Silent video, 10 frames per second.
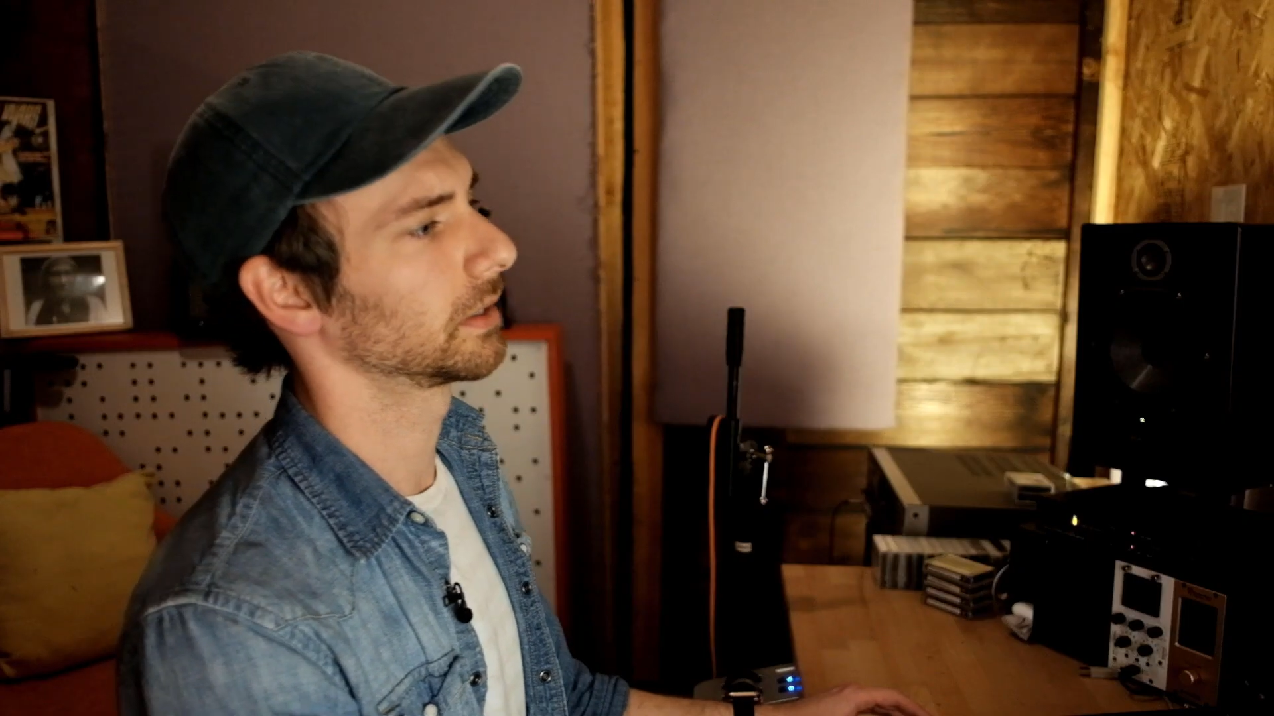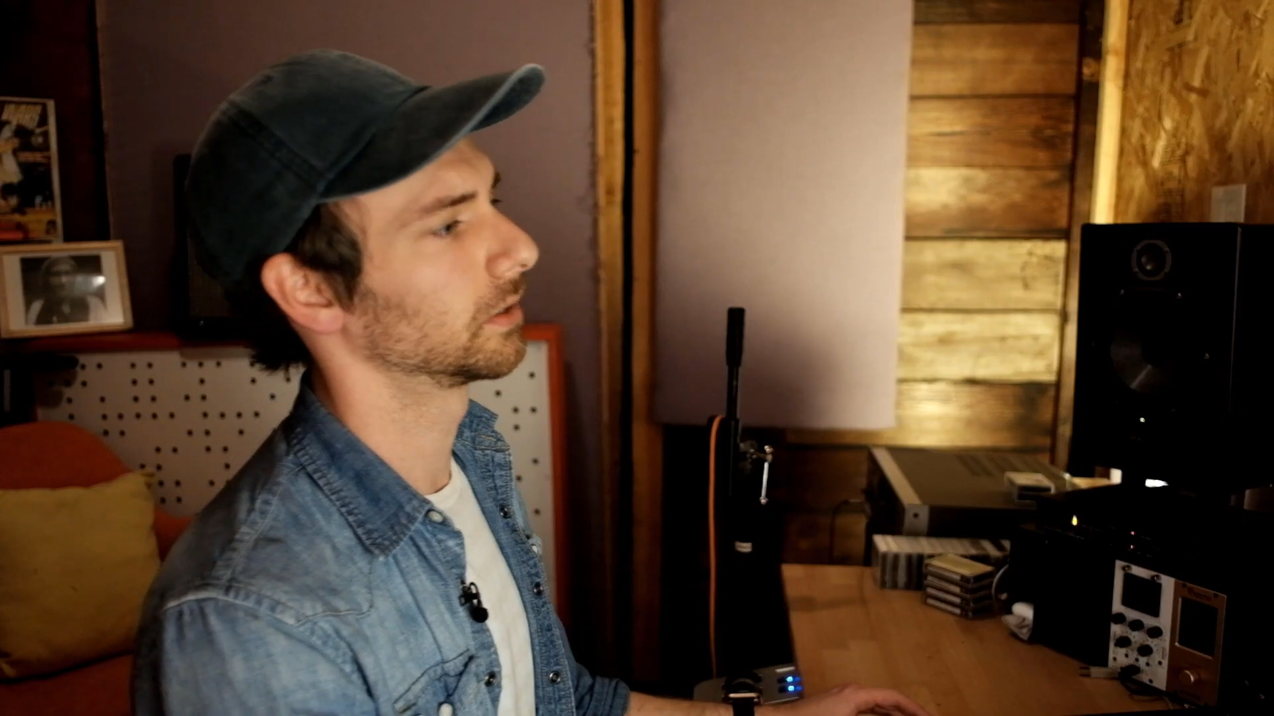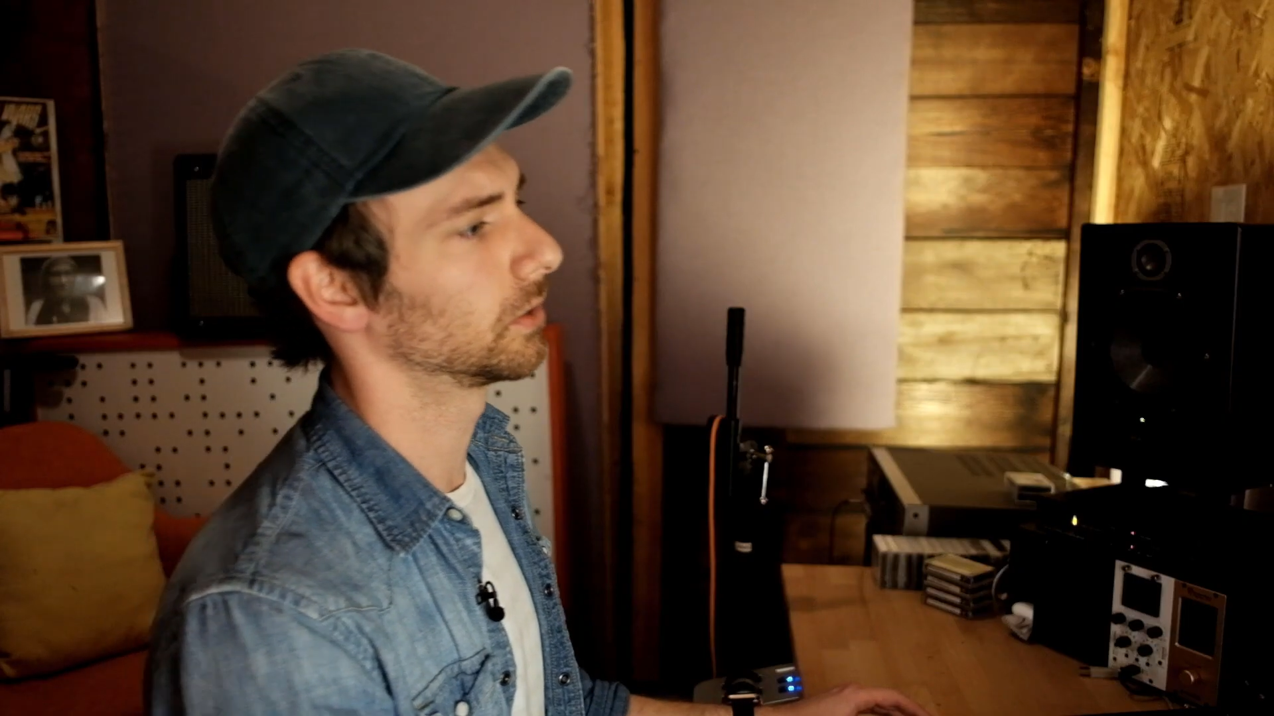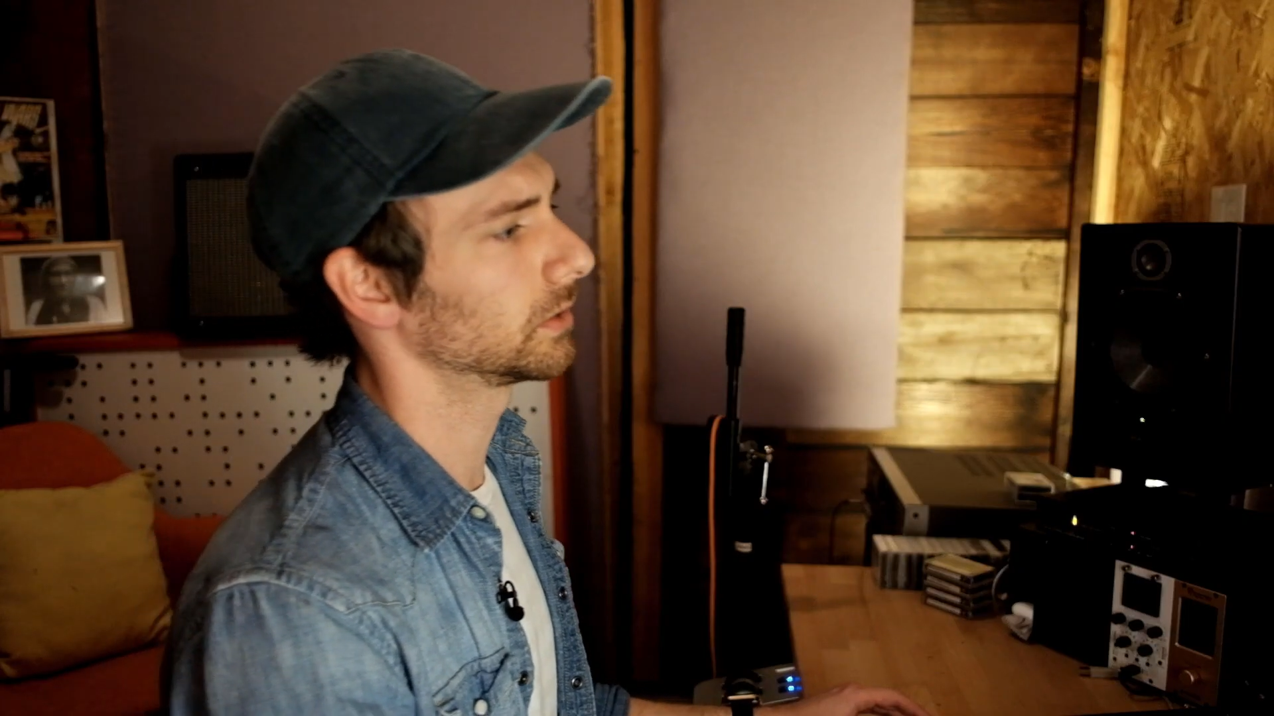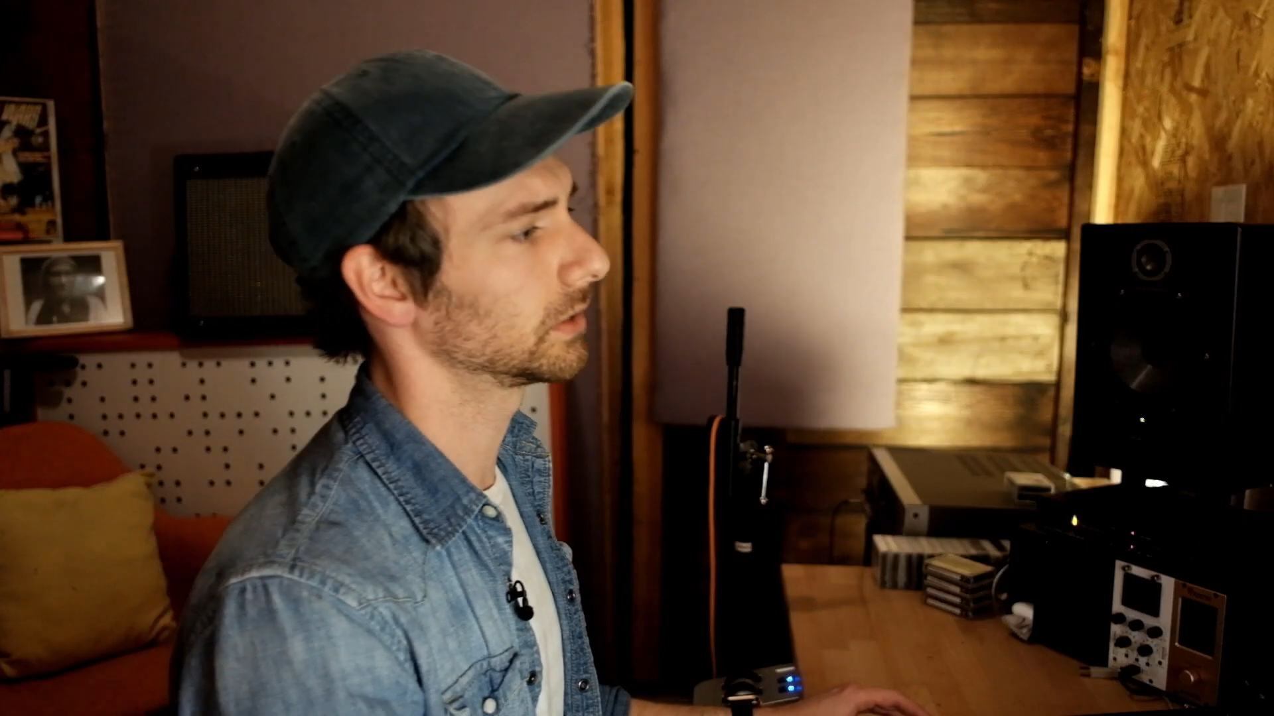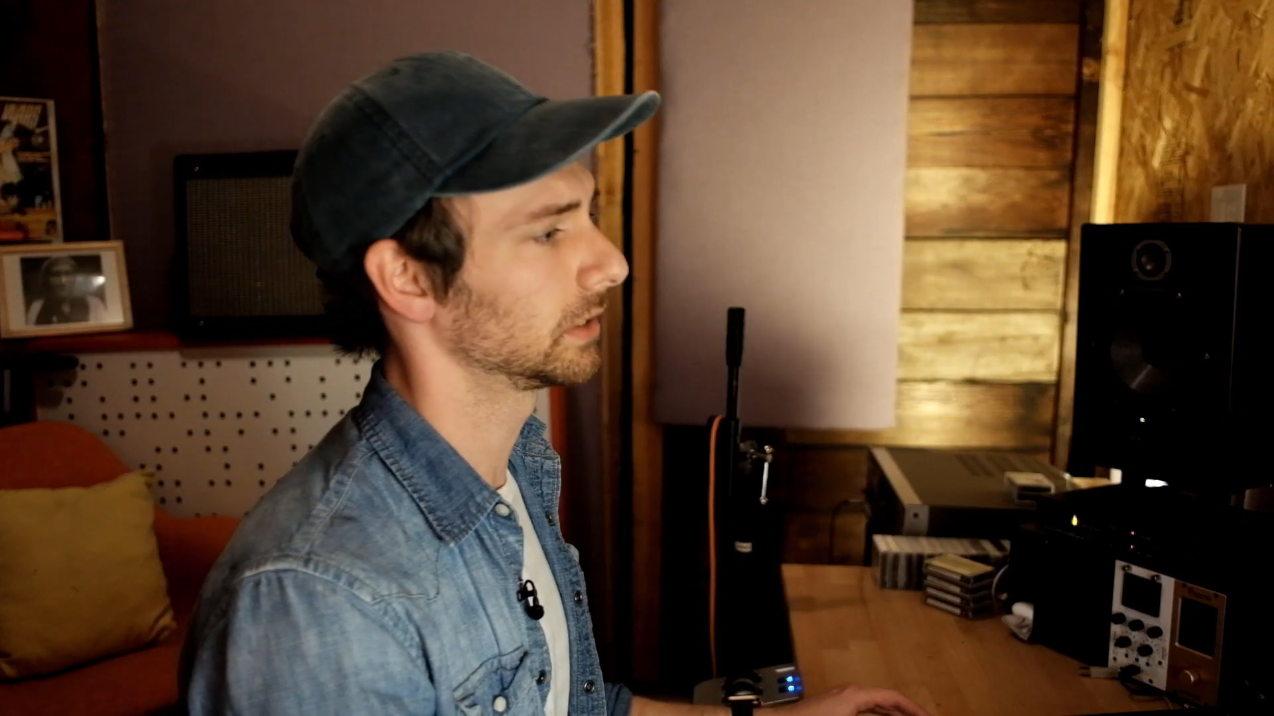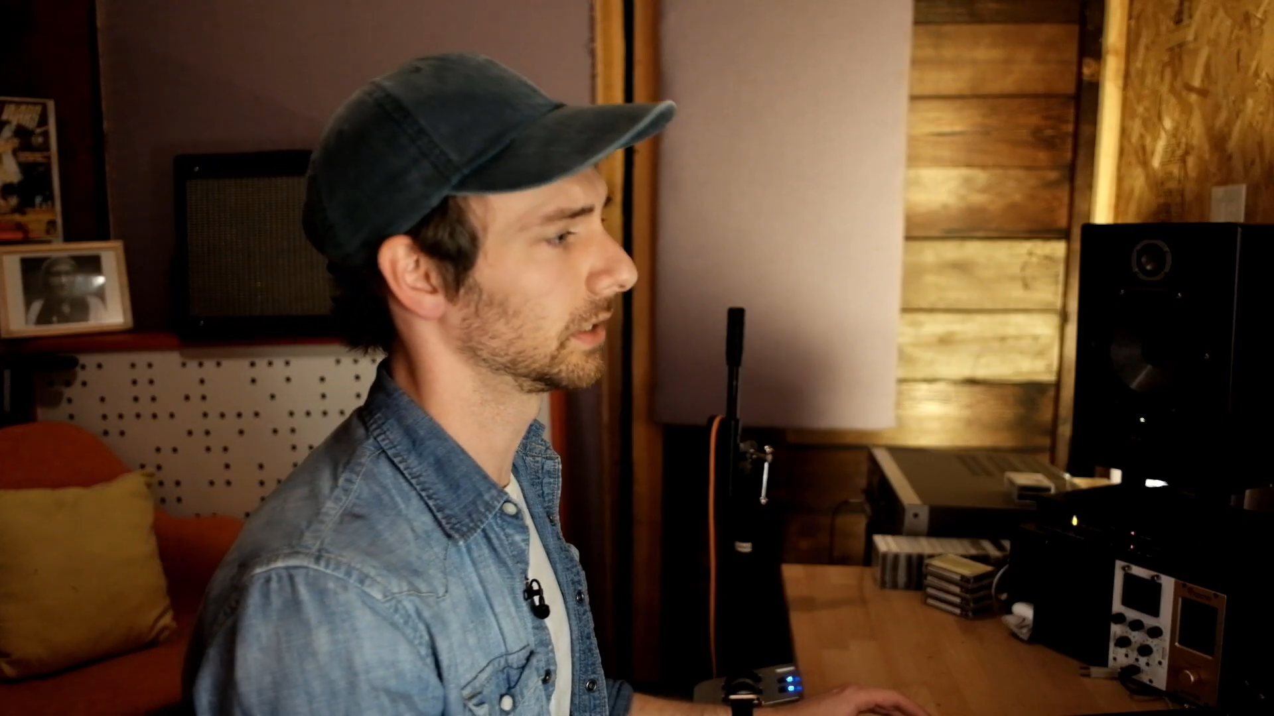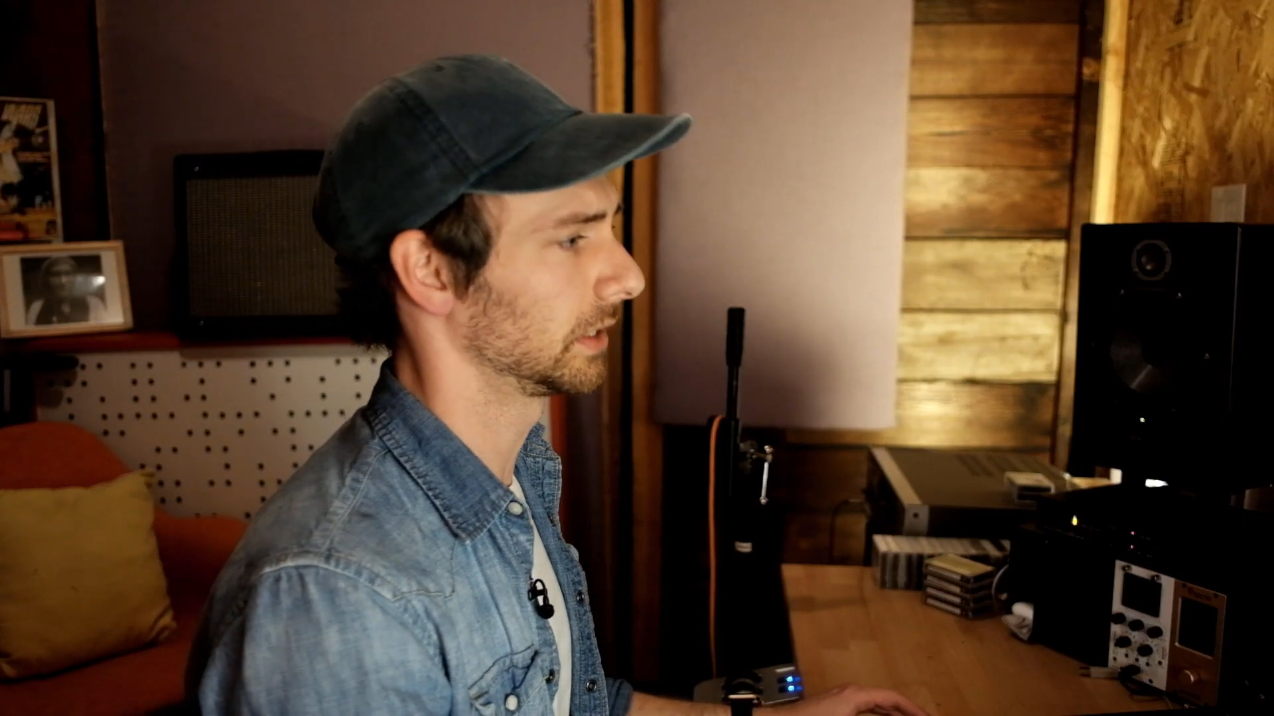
goal